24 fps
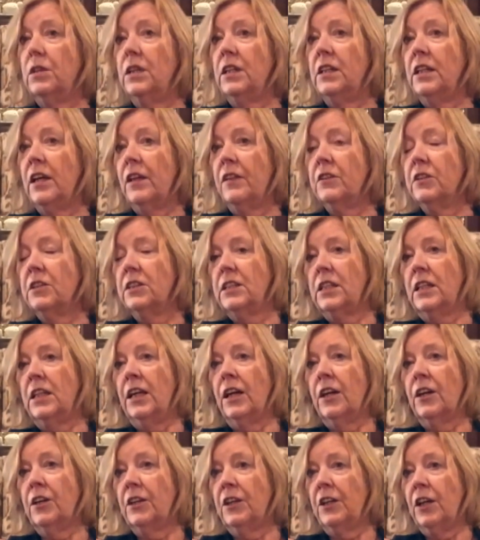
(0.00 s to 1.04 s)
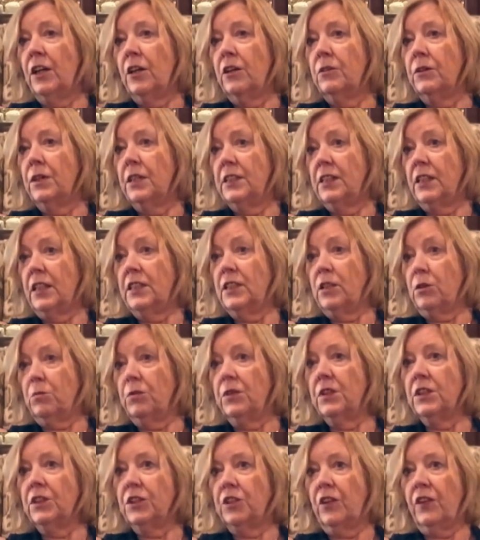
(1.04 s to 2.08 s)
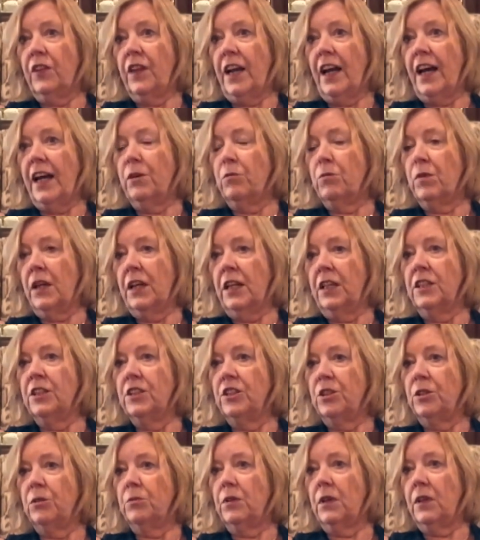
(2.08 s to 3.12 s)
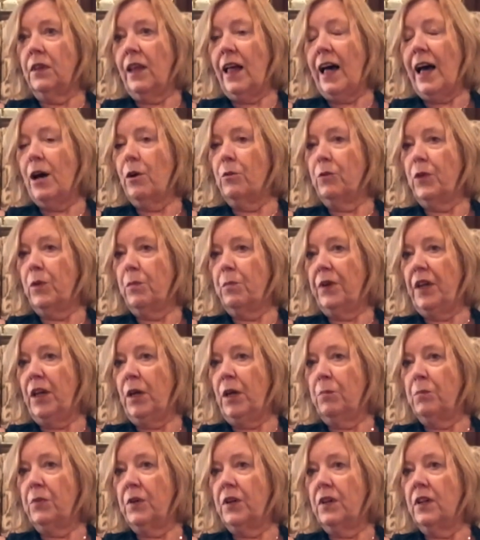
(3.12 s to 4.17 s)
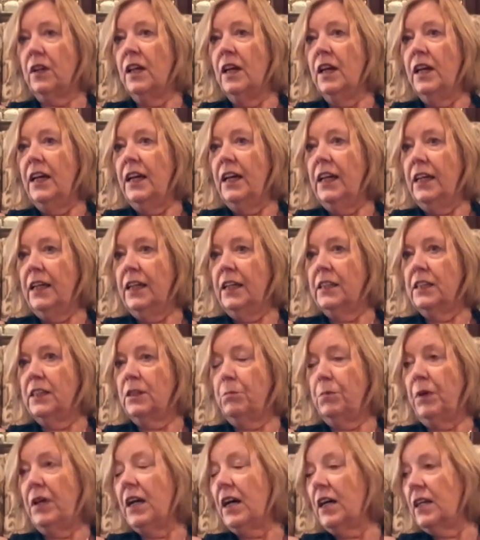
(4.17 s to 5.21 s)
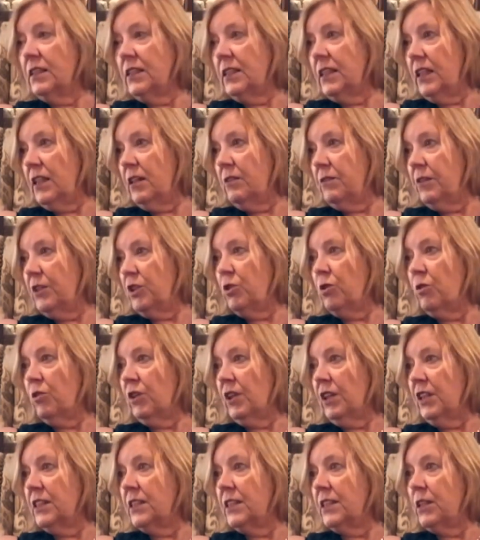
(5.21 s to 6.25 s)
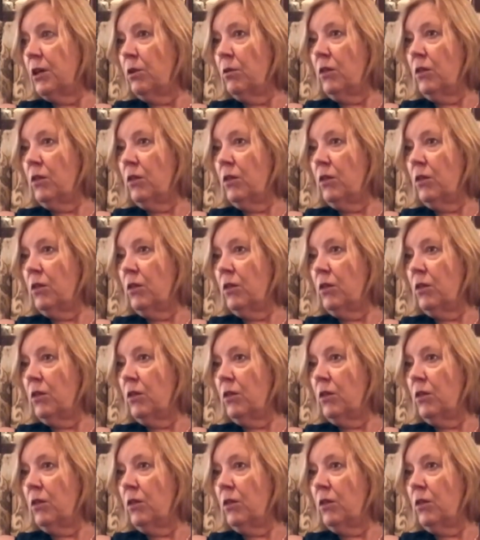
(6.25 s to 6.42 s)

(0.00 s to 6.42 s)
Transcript: Another scenario as a realtor that I run into a lot with people is because the inventory is so